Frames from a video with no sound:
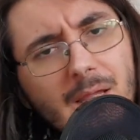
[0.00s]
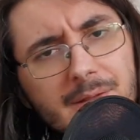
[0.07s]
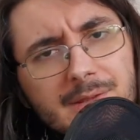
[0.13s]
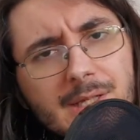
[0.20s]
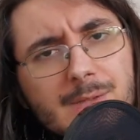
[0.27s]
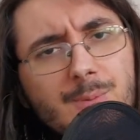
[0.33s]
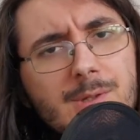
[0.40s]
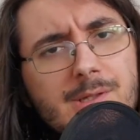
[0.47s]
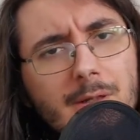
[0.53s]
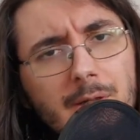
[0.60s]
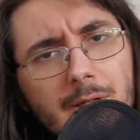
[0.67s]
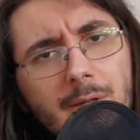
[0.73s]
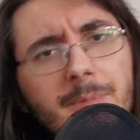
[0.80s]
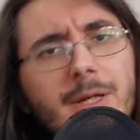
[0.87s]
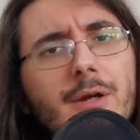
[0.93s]
this was a
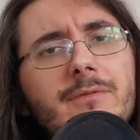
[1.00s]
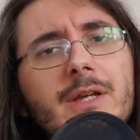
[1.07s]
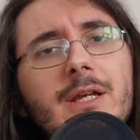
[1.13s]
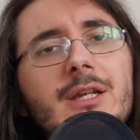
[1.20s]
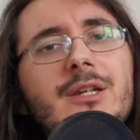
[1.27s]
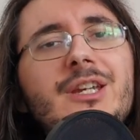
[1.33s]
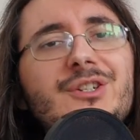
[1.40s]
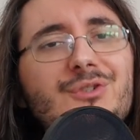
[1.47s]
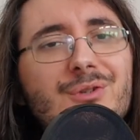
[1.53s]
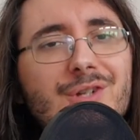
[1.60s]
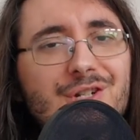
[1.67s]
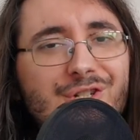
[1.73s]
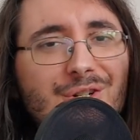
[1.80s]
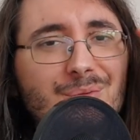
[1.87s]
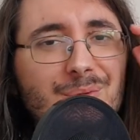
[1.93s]
little bit of an
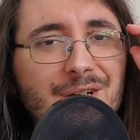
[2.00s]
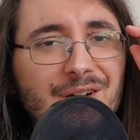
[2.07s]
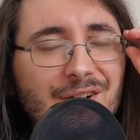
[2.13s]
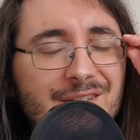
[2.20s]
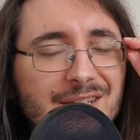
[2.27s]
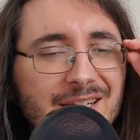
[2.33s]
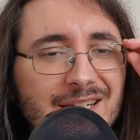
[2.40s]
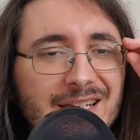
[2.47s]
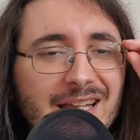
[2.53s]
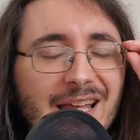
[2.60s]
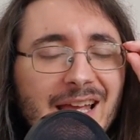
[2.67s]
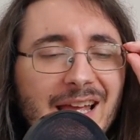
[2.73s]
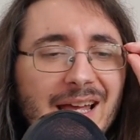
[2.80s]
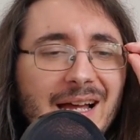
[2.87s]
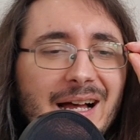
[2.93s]
introduction regarding
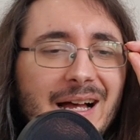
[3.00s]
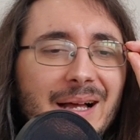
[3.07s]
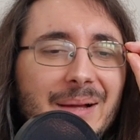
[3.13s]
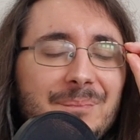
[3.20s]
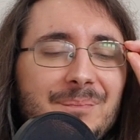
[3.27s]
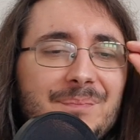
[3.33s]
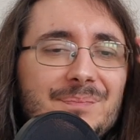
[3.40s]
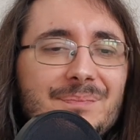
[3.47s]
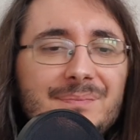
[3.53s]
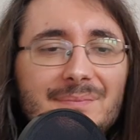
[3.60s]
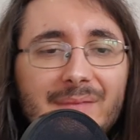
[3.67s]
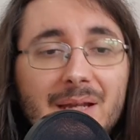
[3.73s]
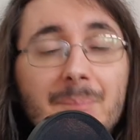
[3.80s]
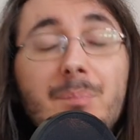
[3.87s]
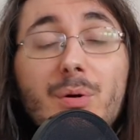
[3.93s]

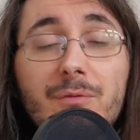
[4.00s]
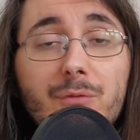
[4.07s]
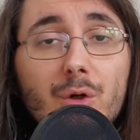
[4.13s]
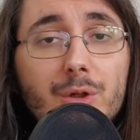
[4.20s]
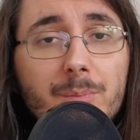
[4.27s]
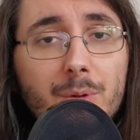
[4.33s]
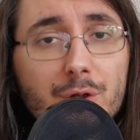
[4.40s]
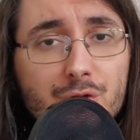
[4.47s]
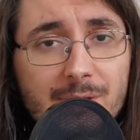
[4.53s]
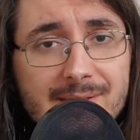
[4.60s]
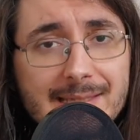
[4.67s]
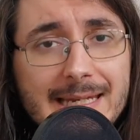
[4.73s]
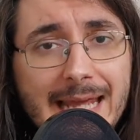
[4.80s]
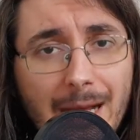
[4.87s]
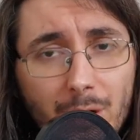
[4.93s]
um, portfolio
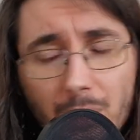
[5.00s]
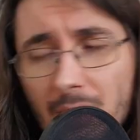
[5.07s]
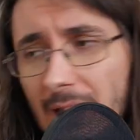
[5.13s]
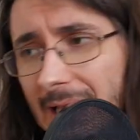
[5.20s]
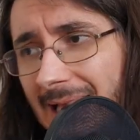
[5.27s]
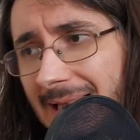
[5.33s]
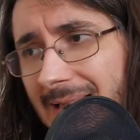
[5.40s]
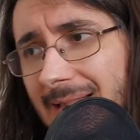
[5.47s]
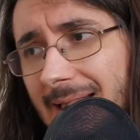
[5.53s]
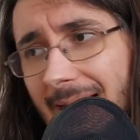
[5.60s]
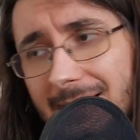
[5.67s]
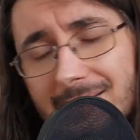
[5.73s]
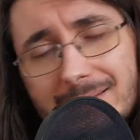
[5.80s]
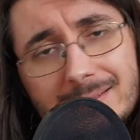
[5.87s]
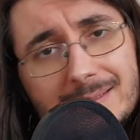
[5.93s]
projects. Now,
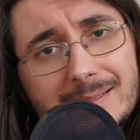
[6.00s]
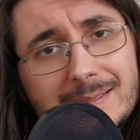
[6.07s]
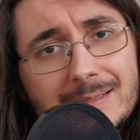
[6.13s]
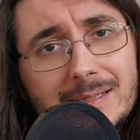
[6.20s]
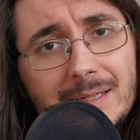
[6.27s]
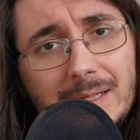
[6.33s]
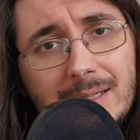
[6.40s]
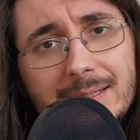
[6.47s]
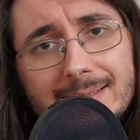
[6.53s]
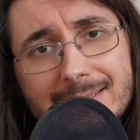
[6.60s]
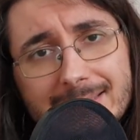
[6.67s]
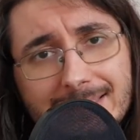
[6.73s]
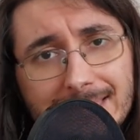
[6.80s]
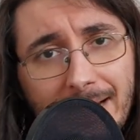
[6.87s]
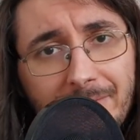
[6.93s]
let's see
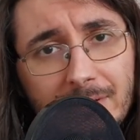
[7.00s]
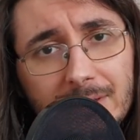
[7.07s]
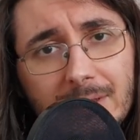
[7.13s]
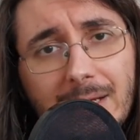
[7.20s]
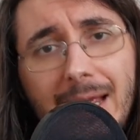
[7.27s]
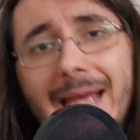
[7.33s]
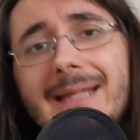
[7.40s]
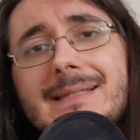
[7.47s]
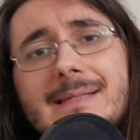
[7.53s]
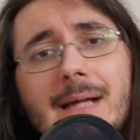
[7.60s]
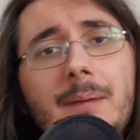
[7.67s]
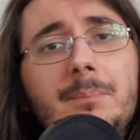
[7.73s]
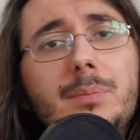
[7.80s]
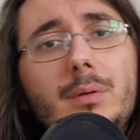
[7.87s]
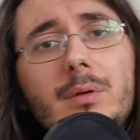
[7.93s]
seven
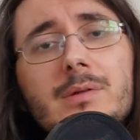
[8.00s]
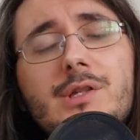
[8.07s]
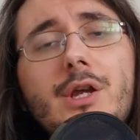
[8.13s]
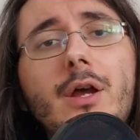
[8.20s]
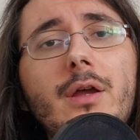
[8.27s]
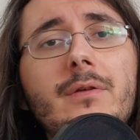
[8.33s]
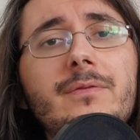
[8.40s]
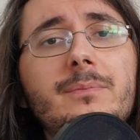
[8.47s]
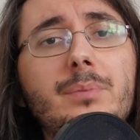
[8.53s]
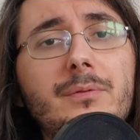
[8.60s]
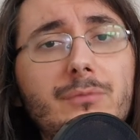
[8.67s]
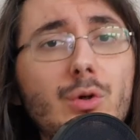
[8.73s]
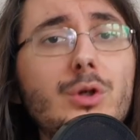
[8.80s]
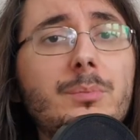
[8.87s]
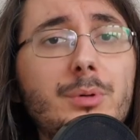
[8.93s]
examples of
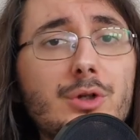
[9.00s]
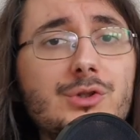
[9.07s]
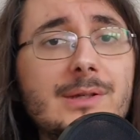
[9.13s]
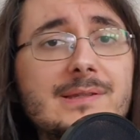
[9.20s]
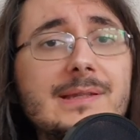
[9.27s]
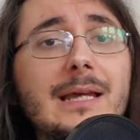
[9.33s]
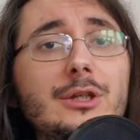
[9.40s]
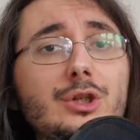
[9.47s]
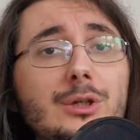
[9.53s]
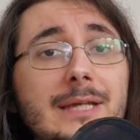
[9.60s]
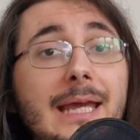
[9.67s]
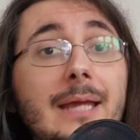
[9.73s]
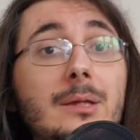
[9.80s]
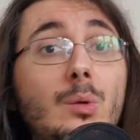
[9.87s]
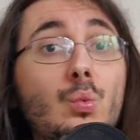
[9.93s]
portfolio projects that you
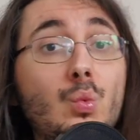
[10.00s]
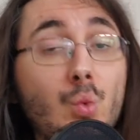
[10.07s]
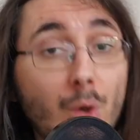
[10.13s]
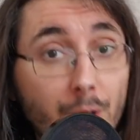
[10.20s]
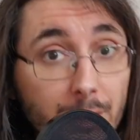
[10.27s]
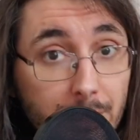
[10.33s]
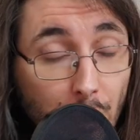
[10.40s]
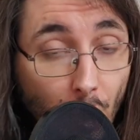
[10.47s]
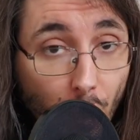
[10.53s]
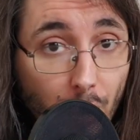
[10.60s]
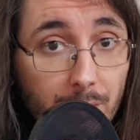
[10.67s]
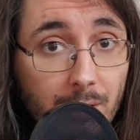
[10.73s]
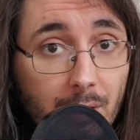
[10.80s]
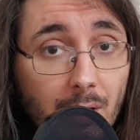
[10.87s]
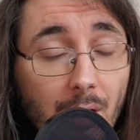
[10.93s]
can work
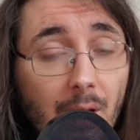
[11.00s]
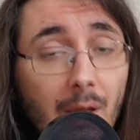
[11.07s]
on.